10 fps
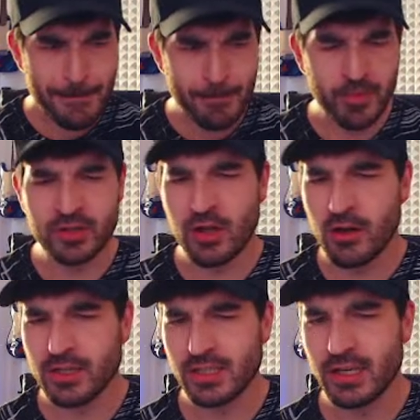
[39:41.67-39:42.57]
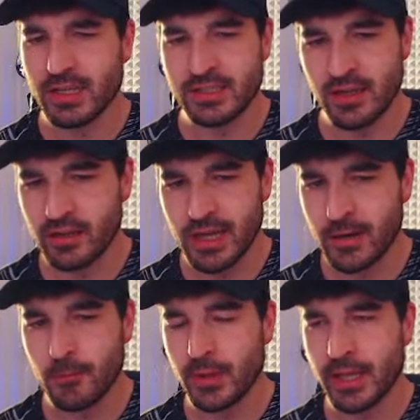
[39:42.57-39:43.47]
Because honestly, it's not that
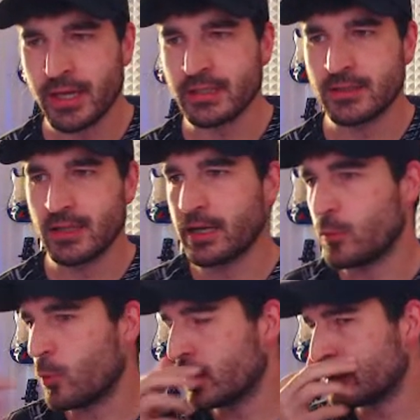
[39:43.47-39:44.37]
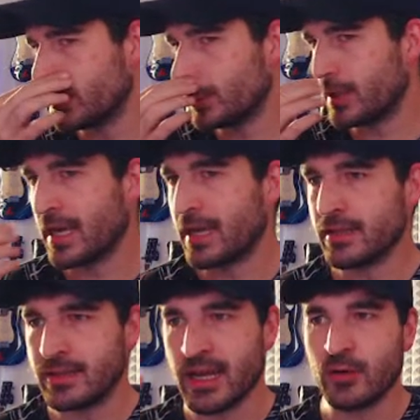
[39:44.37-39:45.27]
complex. Like once you
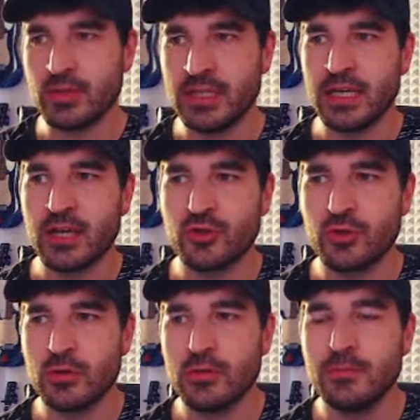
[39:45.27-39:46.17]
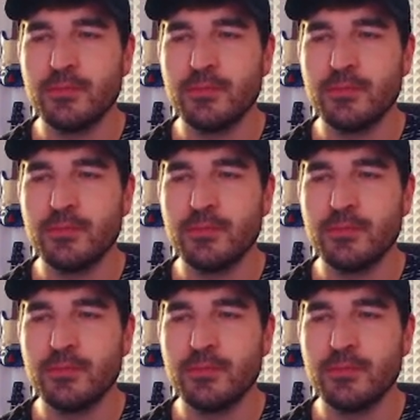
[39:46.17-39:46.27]
get down the actual